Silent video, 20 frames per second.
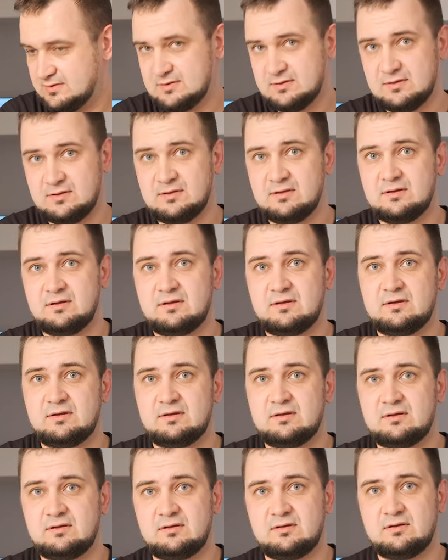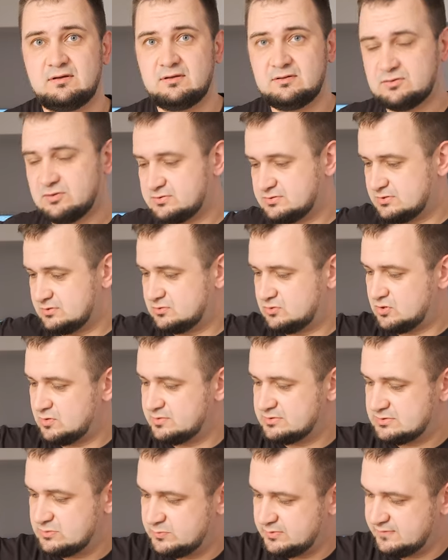It also
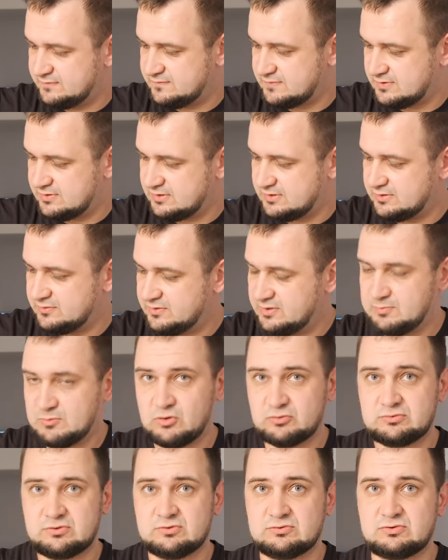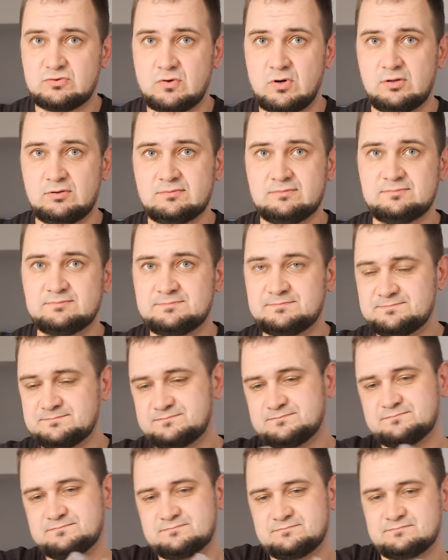comes with a remote control
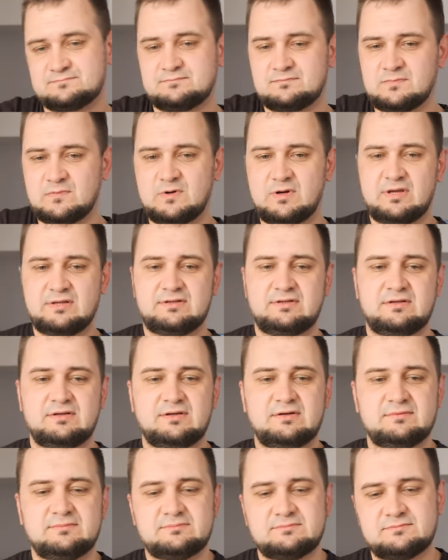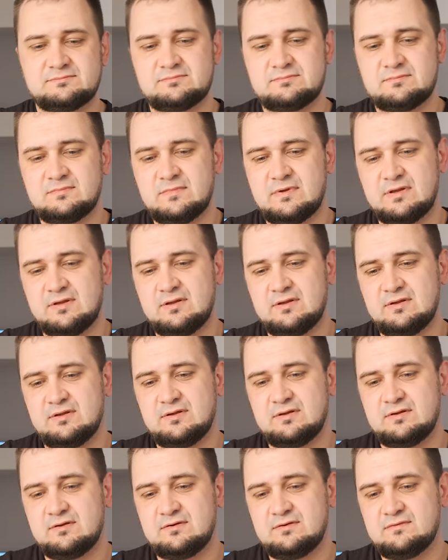right here.
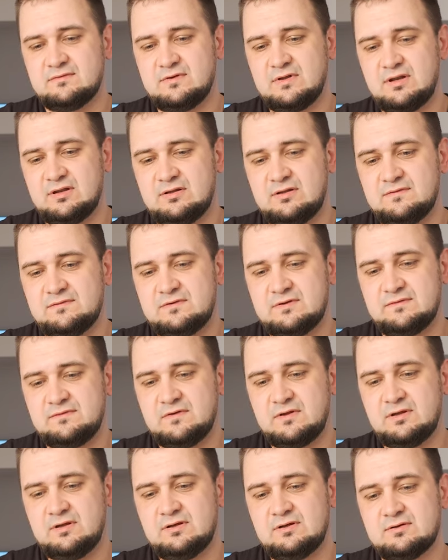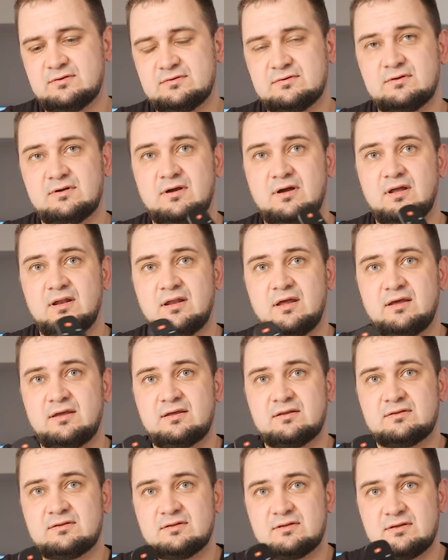Very nifty thing. I
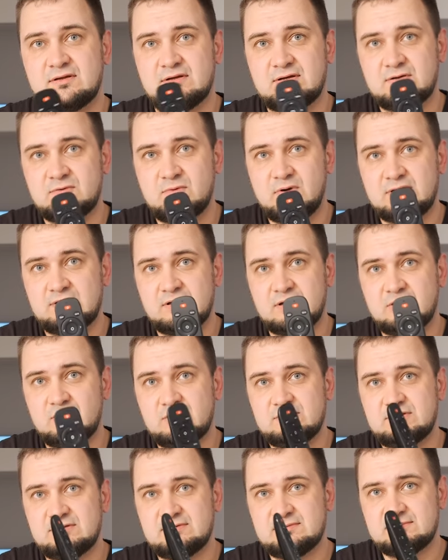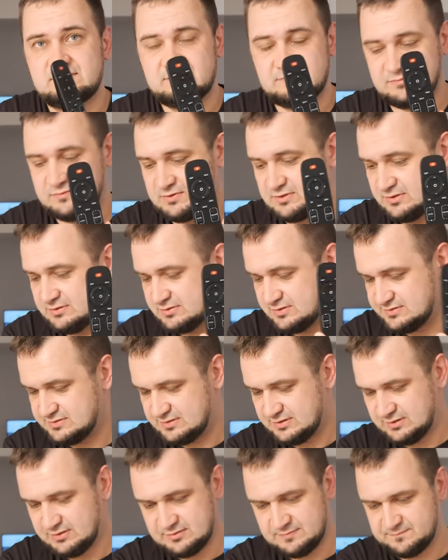like it quite a lot. Very
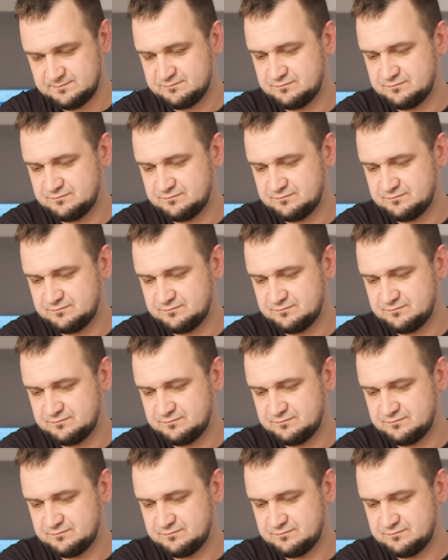interesting.